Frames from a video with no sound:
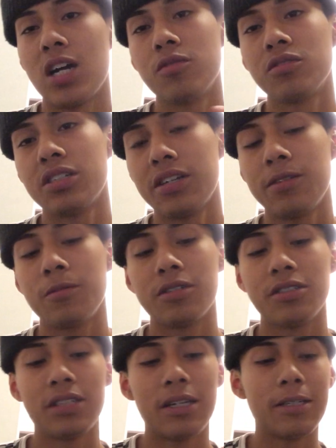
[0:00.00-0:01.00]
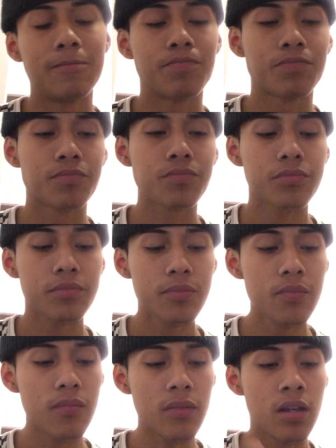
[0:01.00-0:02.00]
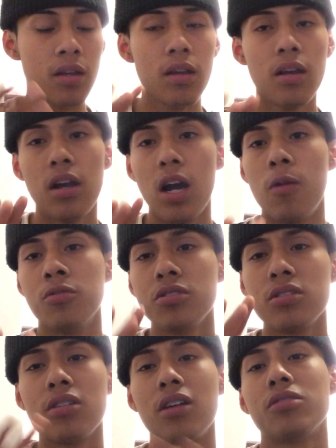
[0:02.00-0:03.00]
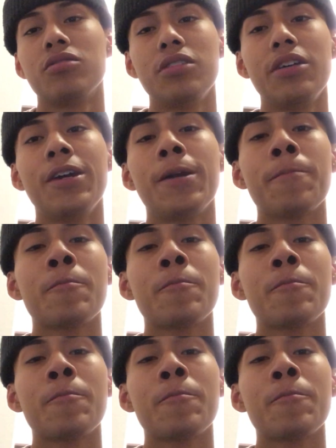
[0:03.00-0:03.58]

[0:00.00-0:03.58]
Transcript: I was saying was that I went to the doctor today